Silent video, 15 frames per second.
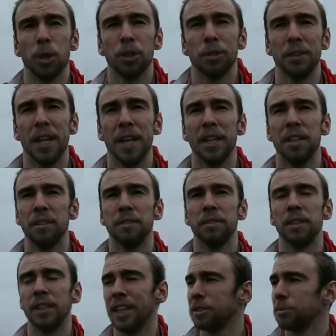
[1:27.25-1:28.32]
creative,
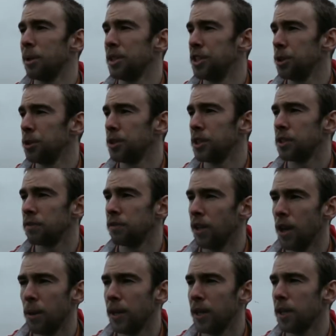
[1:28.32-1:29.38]
gets my juices
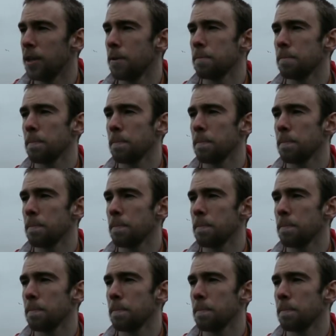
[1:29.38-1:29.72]
flowing.